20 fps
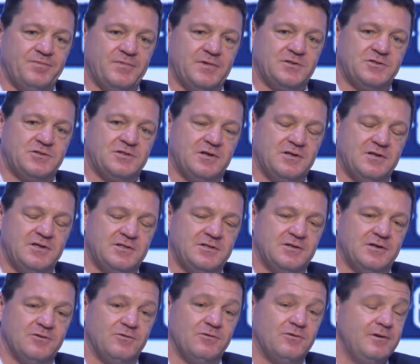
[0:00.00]
studies
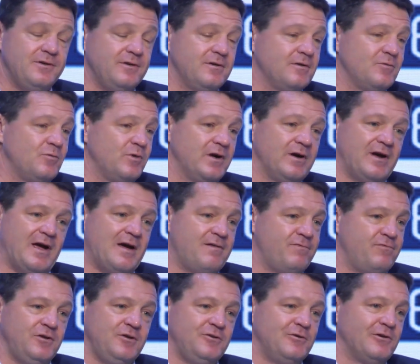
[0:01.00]
done earlier, where
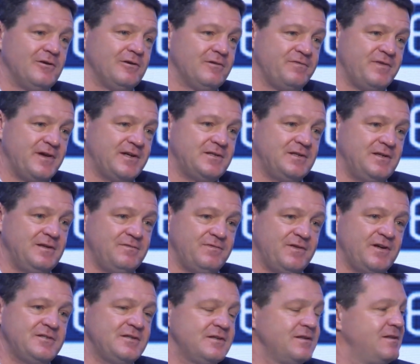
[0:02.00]
every dollar
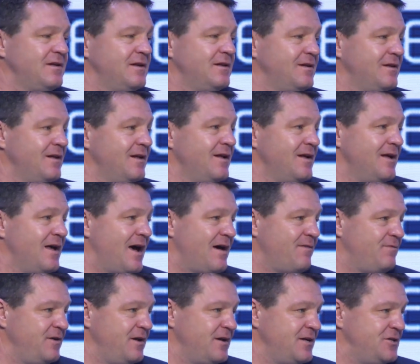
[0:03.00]
invested in
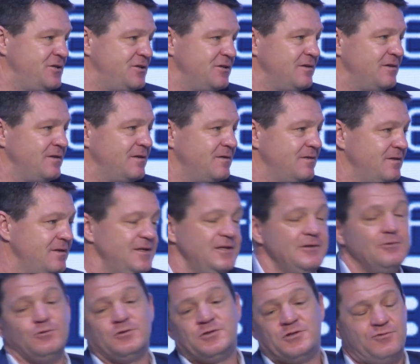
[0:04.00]
aviation
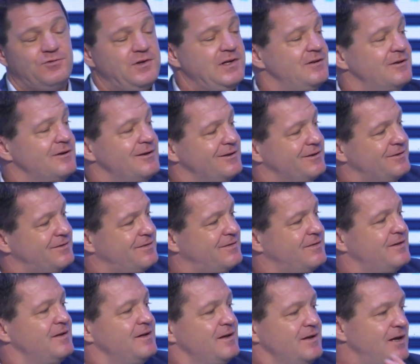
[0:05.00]
yields $3
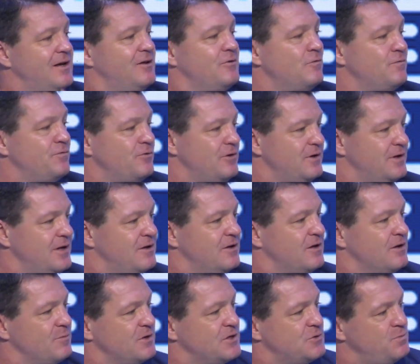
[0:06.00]
in overall
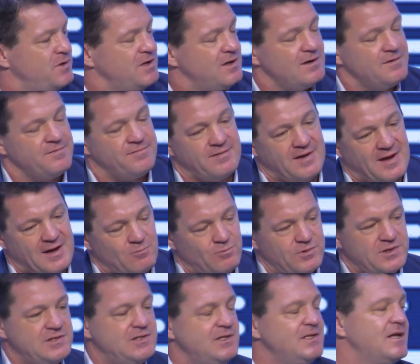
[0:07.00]
economic spin-off. And
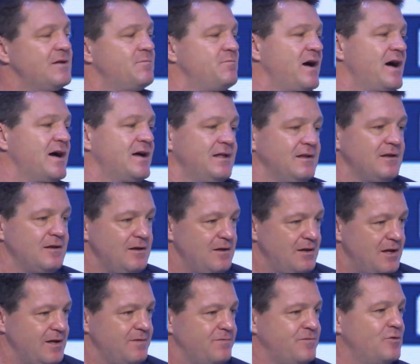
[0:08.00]
we see that back in a
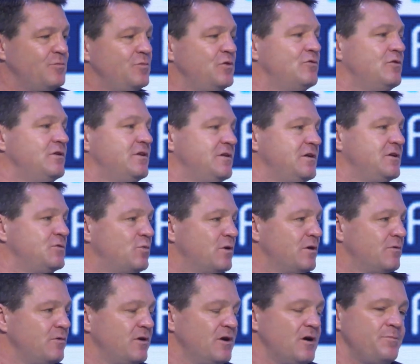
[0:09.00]
lot of communities
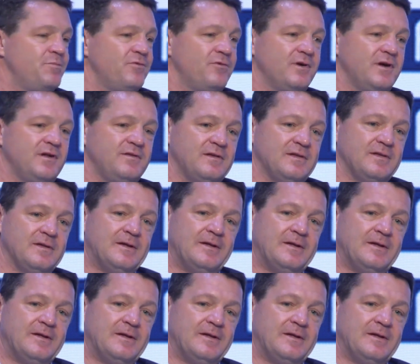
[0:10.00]
where we operate. And